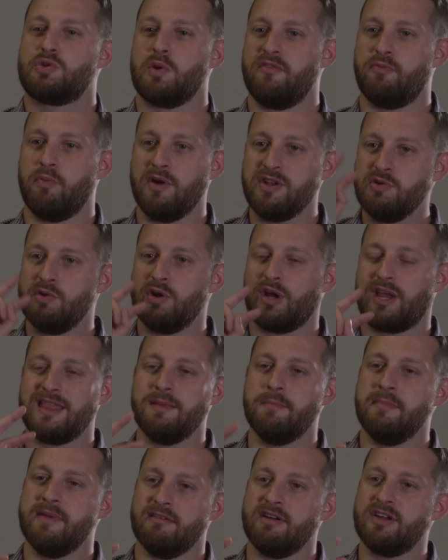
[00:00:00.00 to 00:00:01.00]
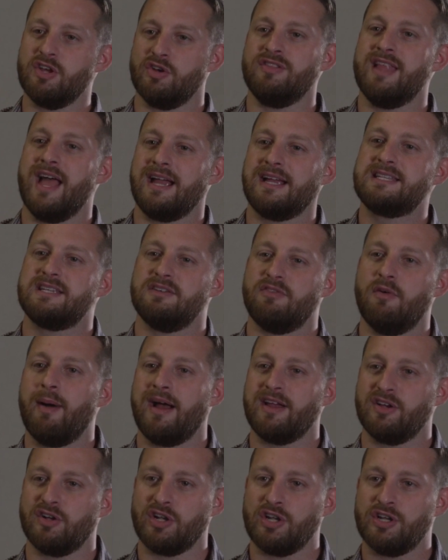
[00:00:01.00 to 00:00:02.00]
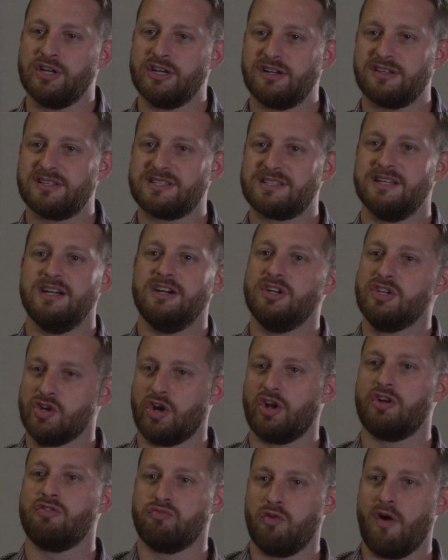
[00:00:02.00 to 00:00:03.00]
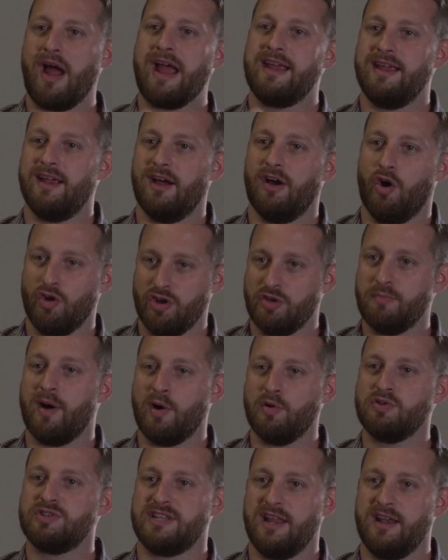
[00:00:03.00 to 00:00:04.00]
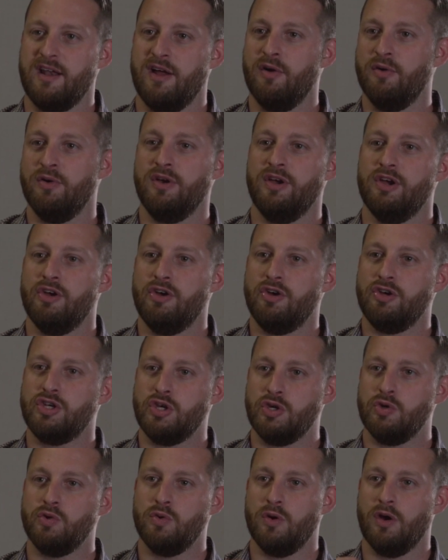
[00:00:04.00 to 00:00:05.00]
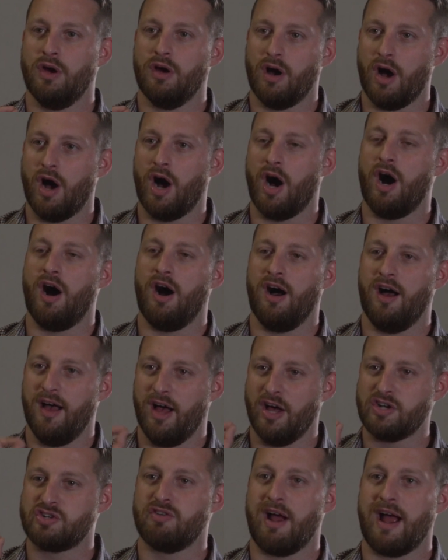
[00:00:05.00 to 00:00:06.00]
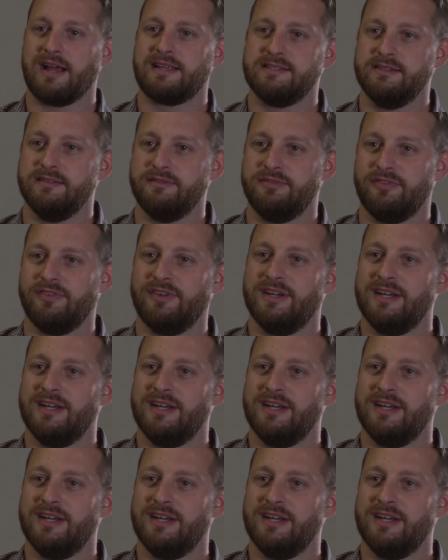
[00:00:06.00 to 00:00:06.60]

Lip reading: So if when you look in the mirror, you're negative about your looks, you're going to write on a Post-it note, you are attractive.